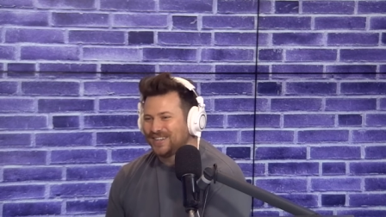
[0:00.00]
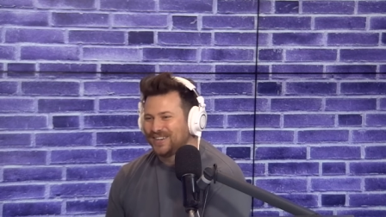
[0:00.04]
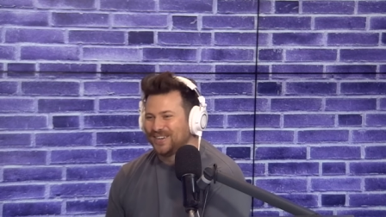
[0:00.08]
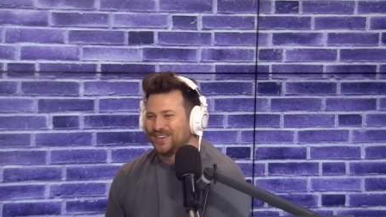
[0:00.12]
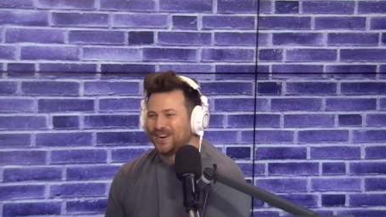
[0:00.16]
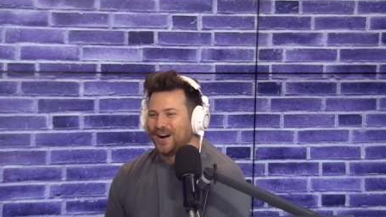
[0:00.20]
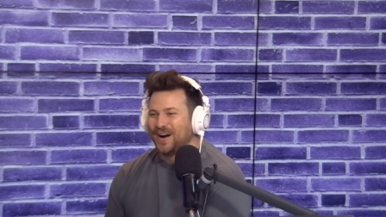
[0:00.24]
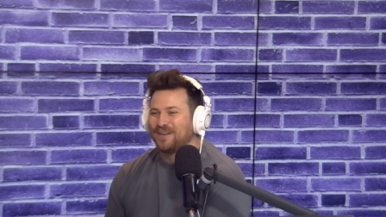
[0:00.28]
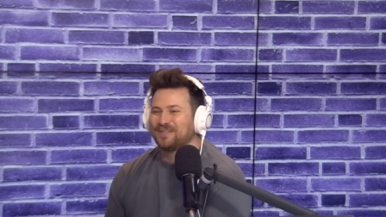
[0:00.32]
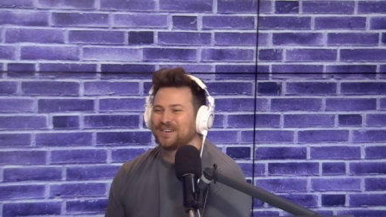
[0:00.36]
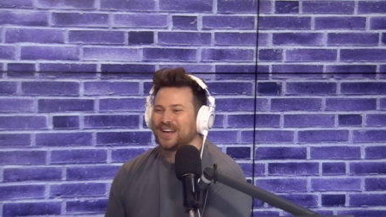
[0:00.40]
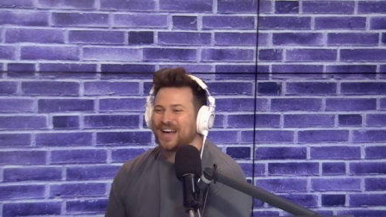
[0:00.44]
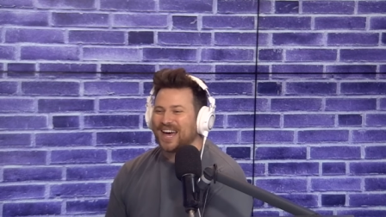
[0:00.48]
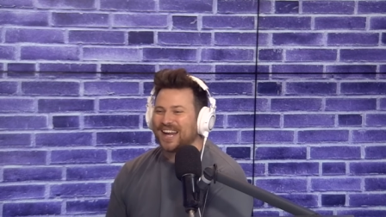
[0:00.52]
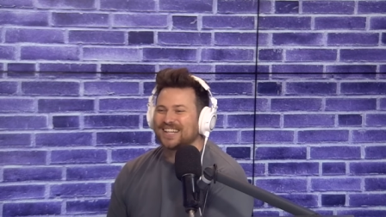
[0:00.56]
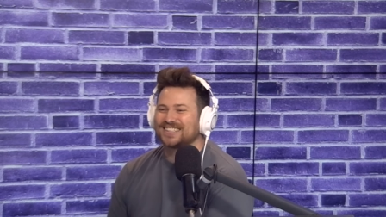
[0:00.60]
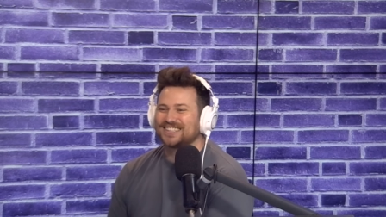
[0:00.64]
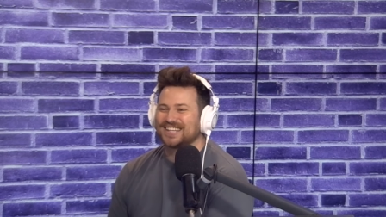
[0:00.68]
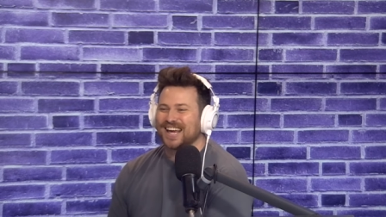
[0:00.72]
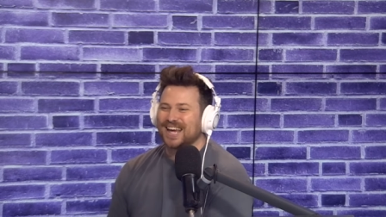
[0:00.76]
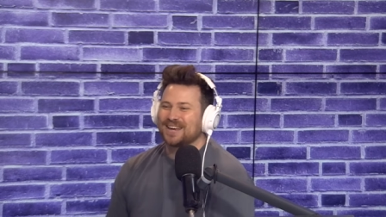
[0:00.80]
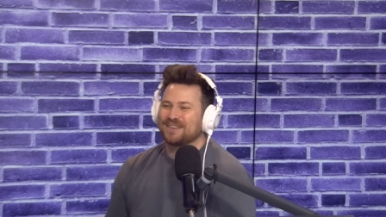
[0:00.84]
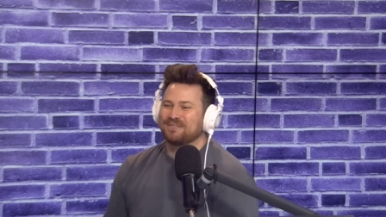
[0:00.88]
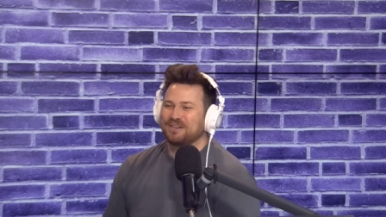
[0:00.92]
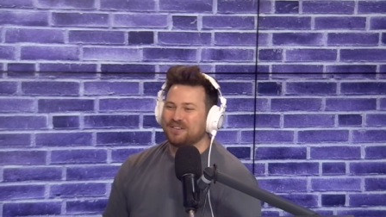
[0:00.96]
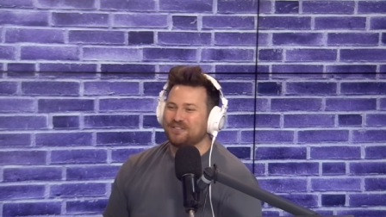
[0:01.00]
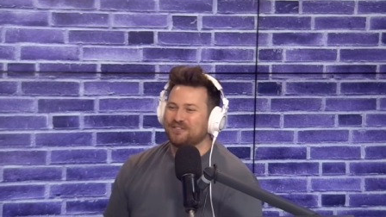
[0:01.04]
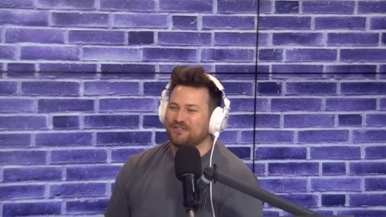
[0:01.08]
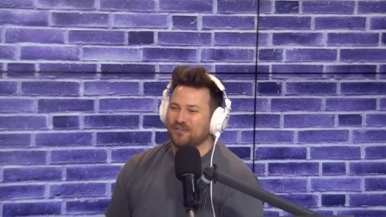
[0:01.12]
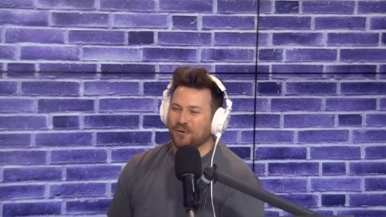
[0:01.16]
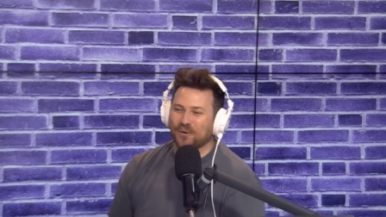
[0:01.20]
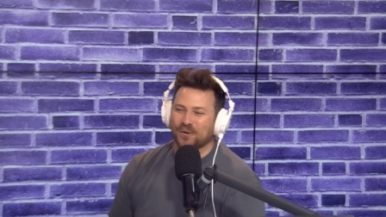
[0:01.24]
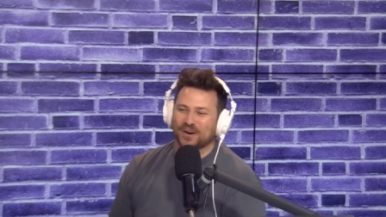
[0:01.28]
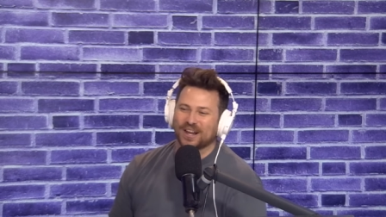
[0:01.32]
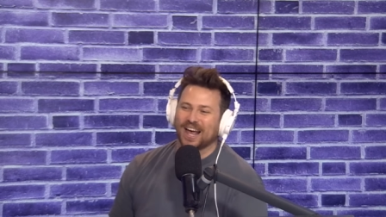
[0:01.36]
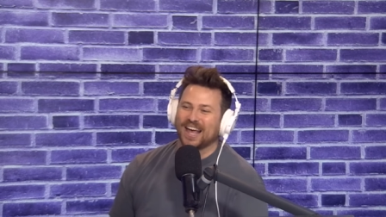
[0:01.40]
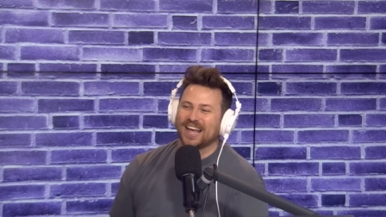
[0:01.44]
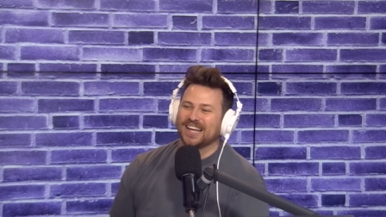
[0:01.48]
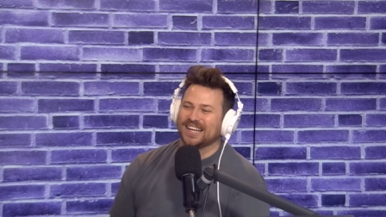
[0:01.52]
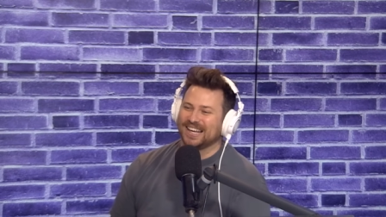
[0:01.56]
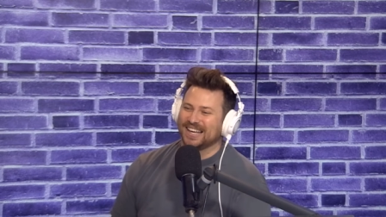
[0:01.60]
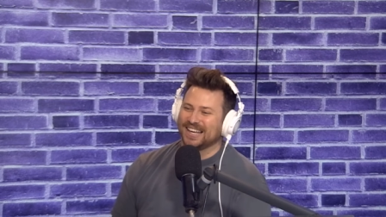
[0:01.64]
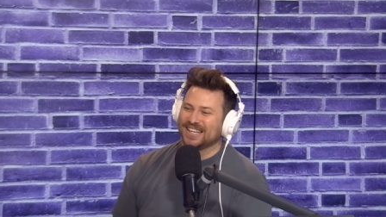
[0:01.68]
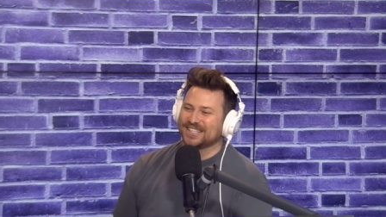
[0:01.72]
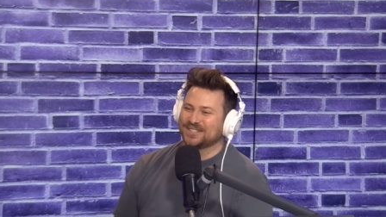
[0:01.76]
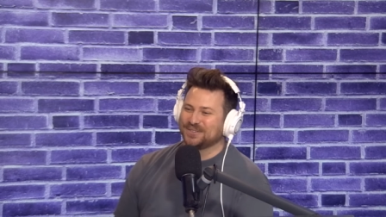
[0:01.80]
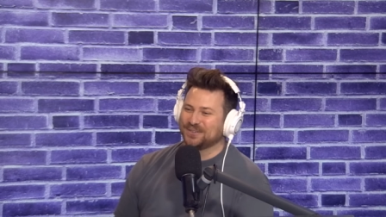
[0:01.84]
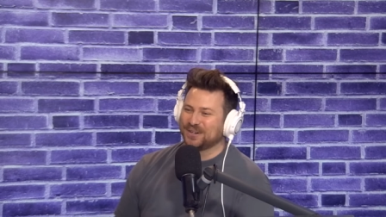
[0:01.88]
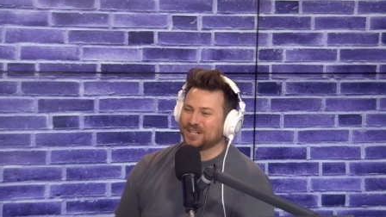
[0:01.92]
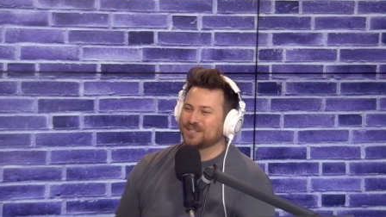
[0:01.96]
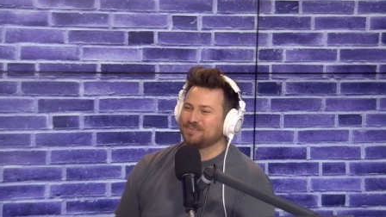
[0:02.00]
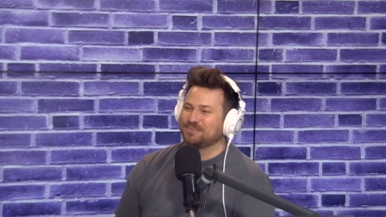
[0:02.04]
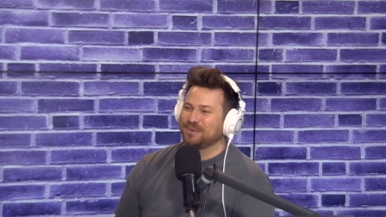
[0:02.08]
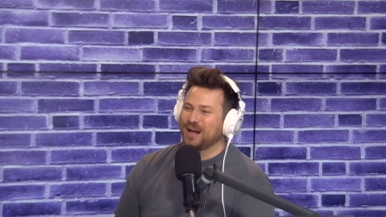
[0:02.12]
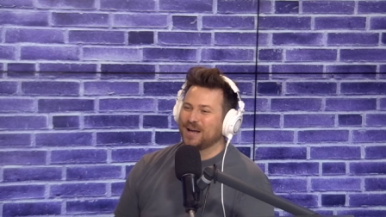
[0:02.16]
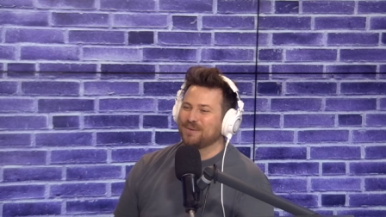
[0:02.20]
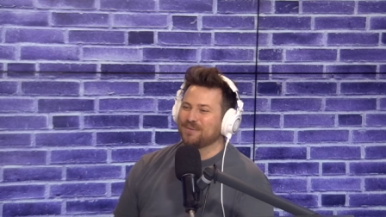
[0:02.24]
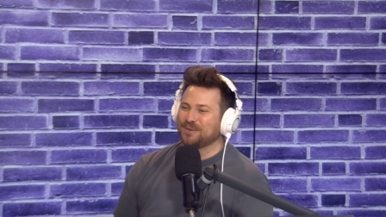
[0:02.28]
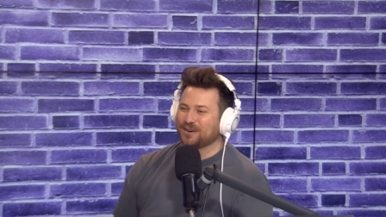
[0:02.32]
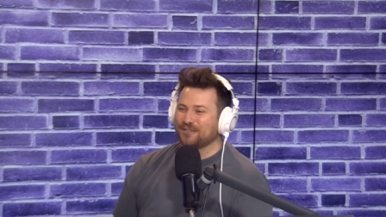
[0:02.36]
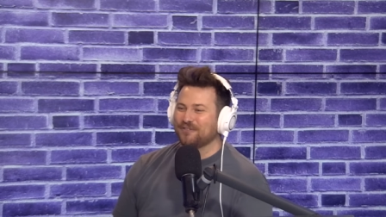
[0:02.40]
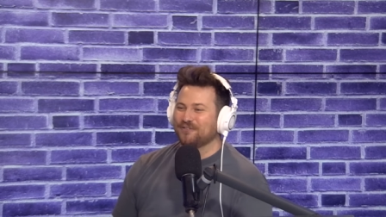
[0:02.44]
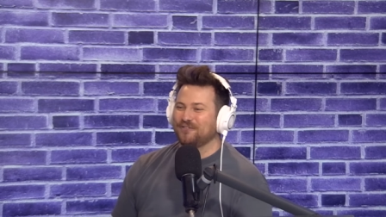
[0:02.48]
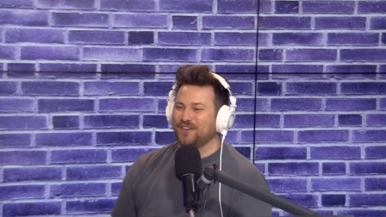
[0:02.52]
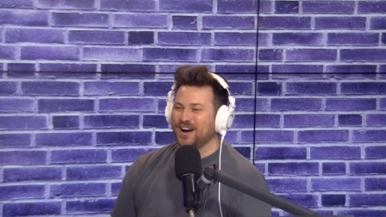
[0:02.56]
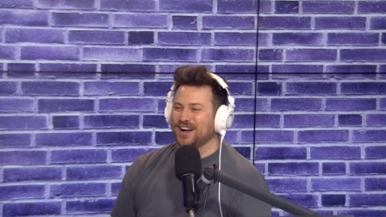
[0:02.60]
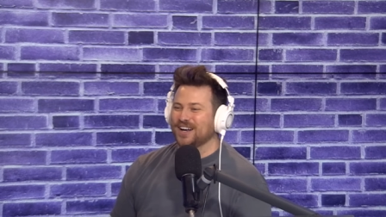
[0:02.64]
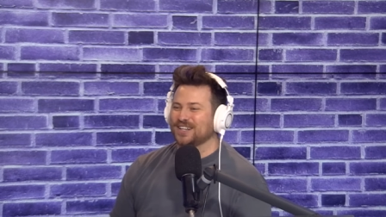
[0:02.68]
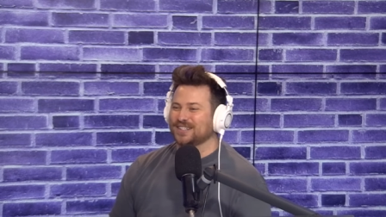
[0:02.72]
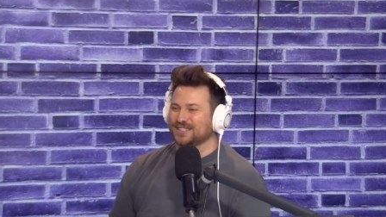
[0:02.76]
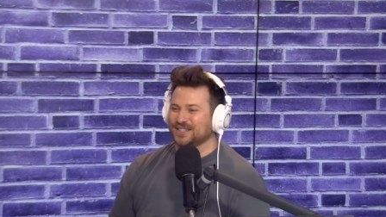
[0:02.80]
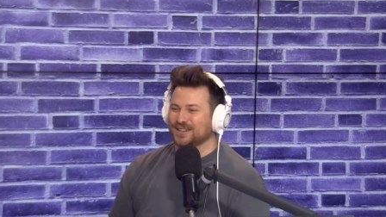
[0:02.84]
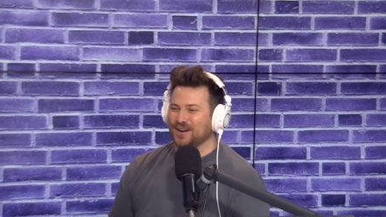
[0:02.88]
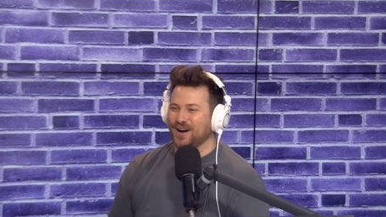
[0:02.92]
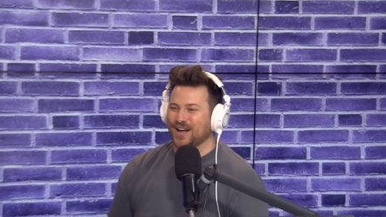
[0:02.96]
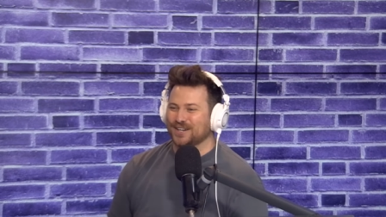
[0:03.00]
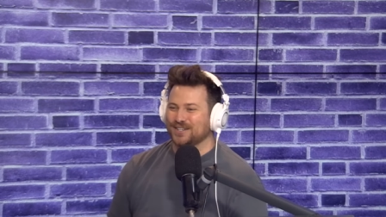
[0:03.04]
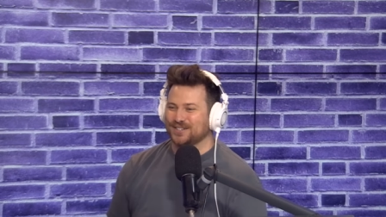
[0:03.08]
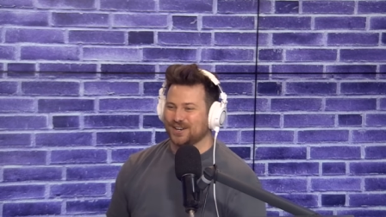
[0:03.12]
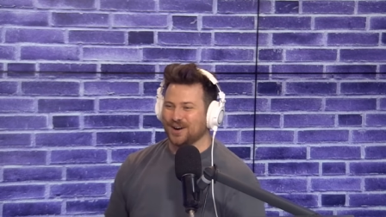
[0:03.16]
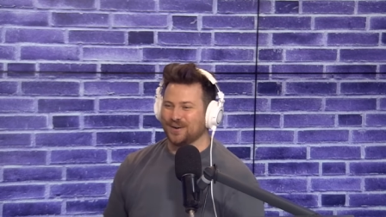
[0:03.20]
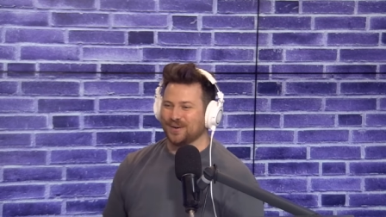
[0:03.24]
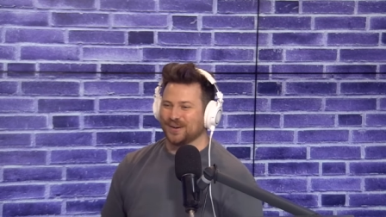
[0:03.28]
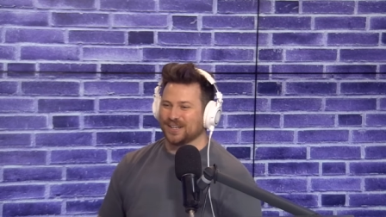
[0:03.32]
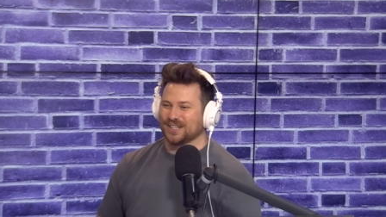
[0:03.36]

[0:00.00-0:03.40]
you. I'm glad it's taken me forty-eight years to explain what a fucking slideshow